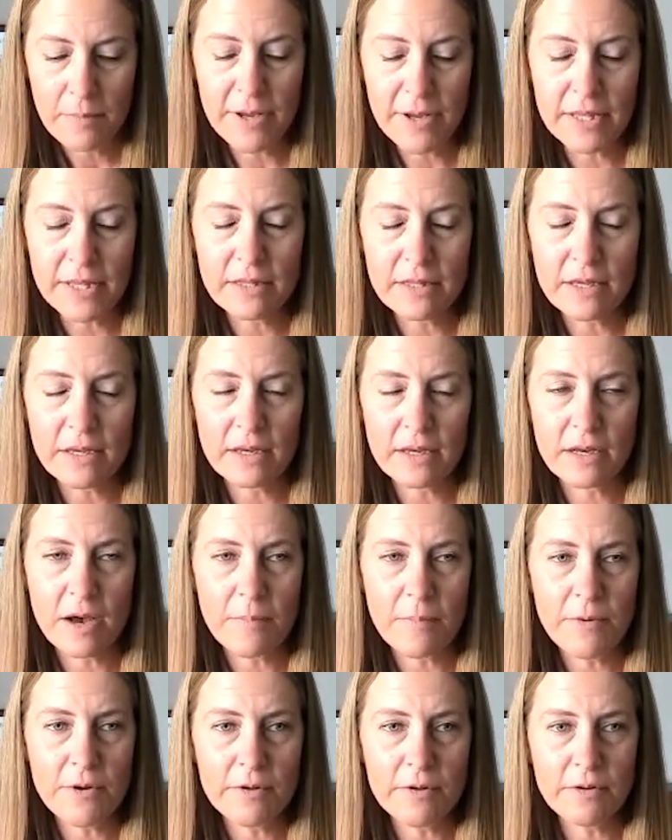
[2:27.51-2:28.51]
But the
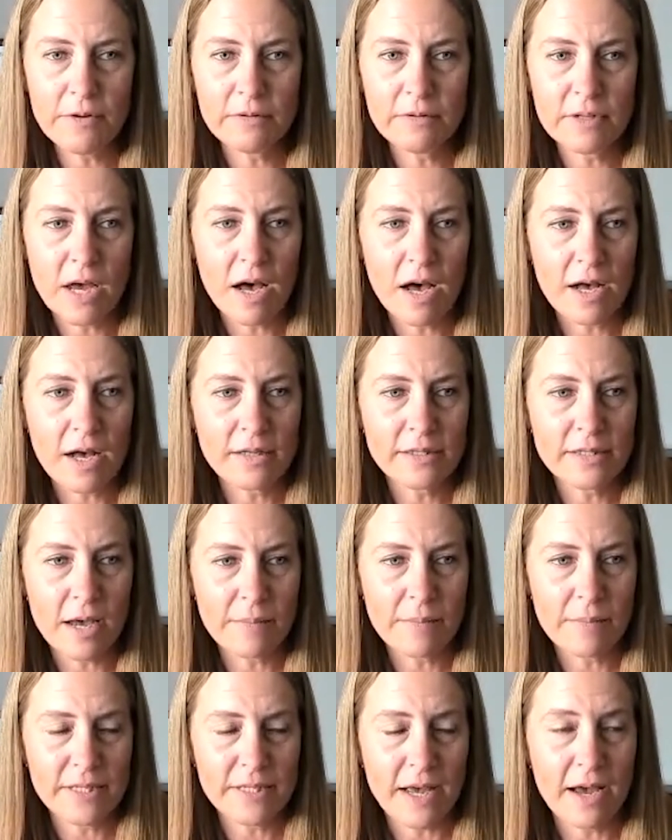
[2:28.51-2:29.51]
couple hot
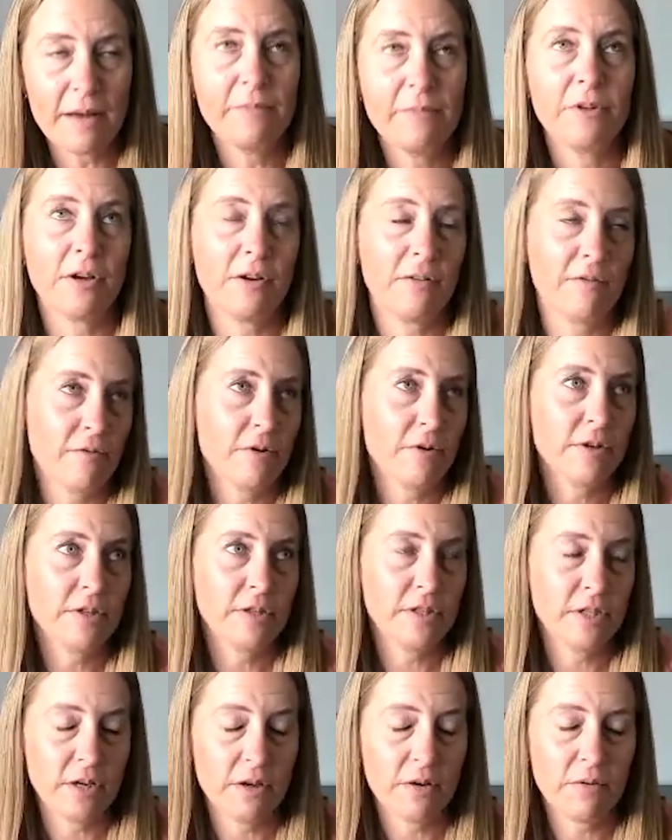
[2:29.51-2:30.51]
topics I'm looking forward
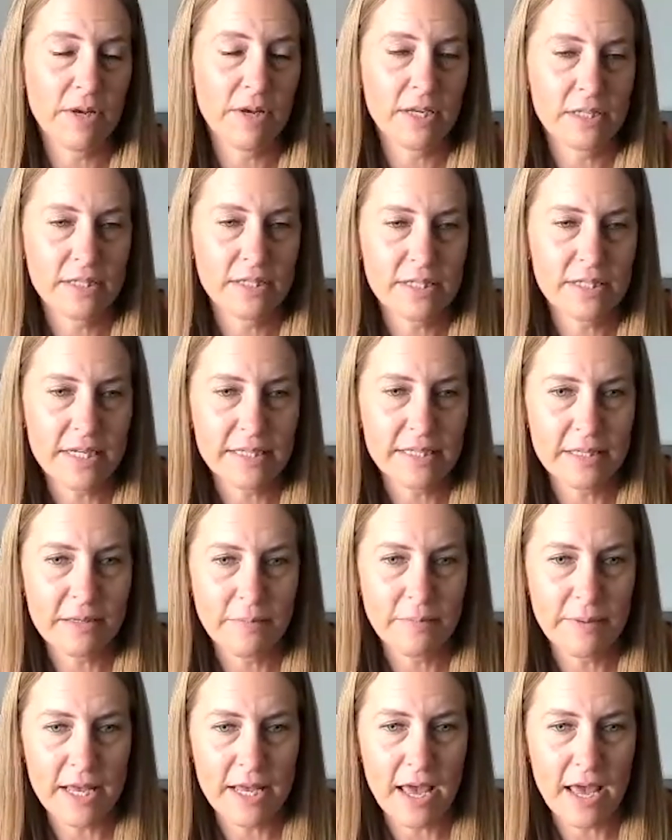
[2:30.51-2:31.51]
to is
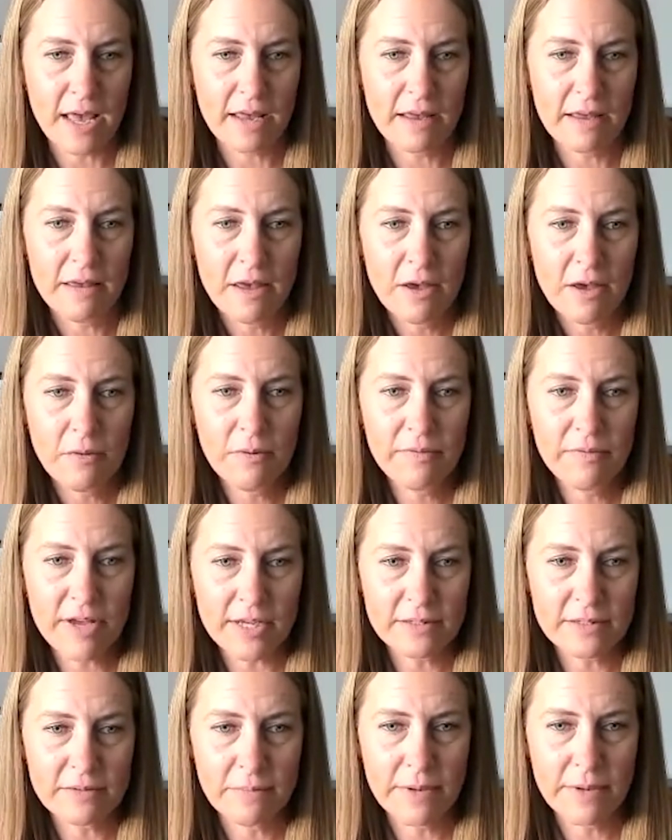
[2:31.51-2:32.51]
TCPA. We've got
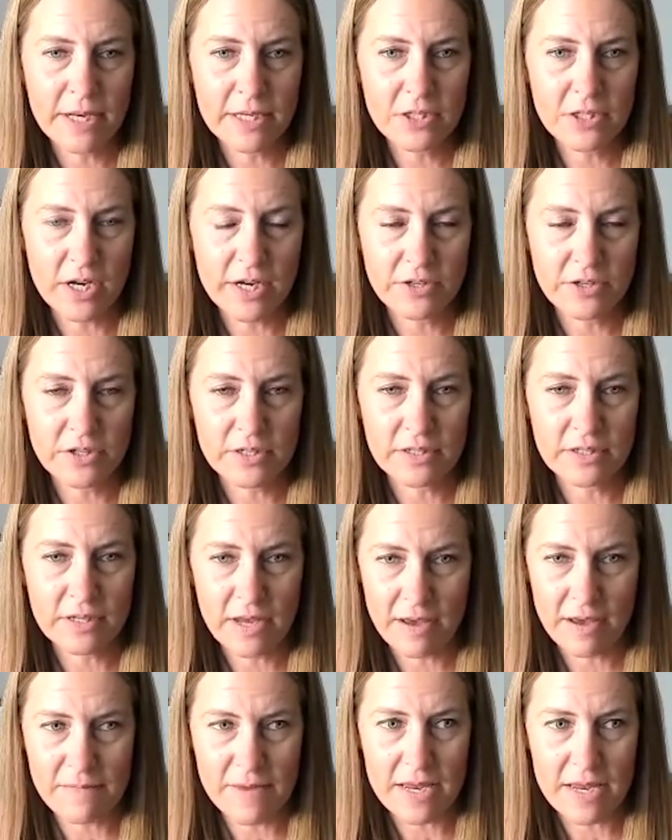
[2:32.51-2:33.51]
some big changes
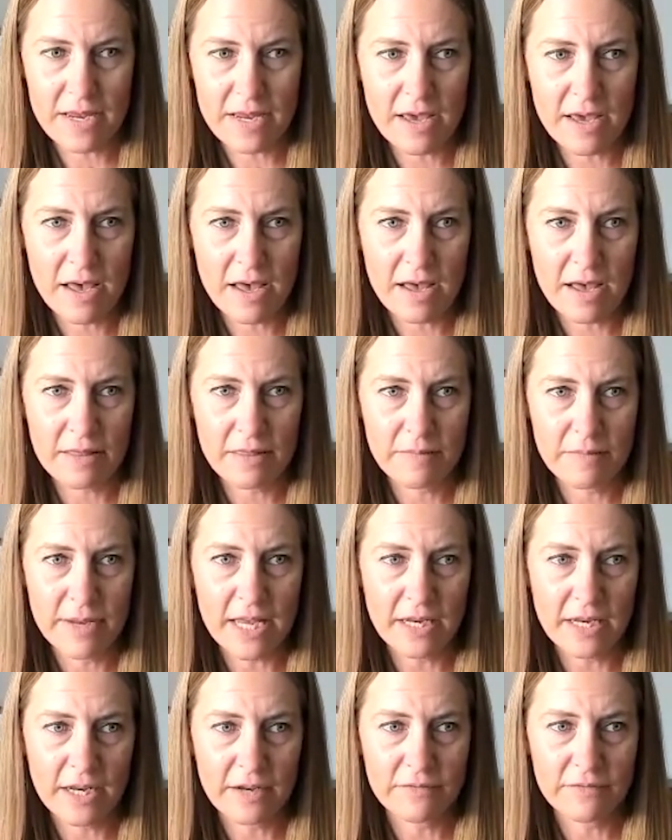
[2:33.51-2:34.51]
coming at the
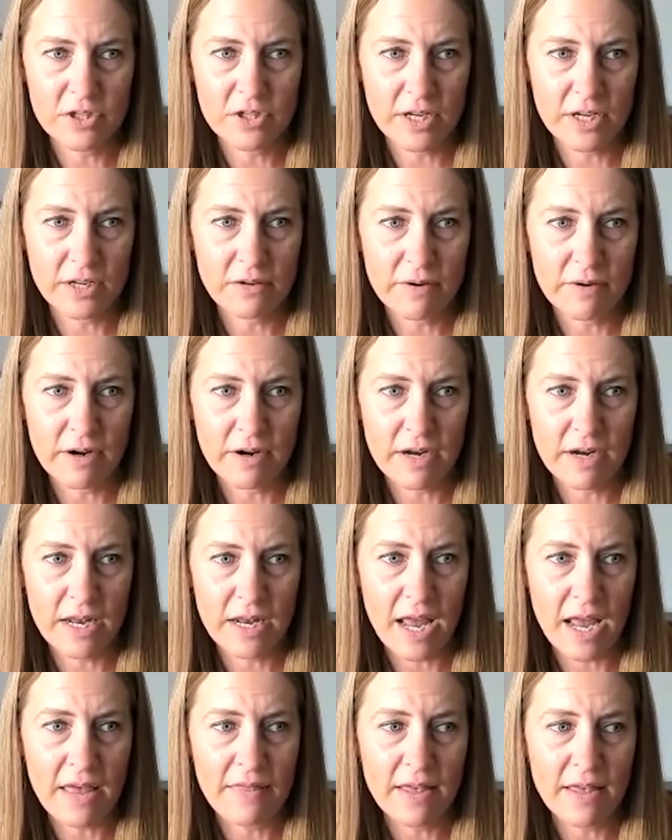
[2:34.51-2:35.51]
beginning of
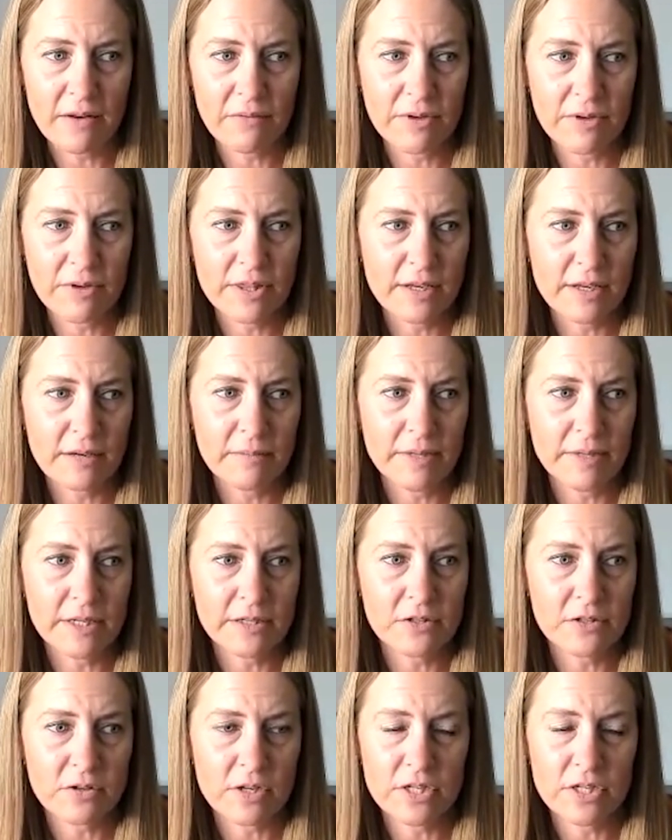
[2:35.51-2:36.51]
January. And then with the
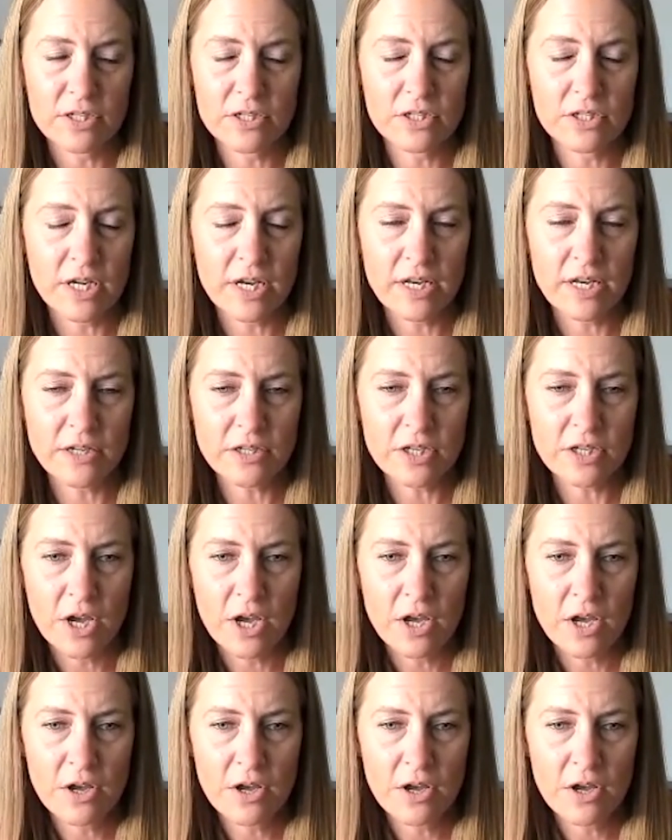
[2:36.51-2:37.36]
administration change,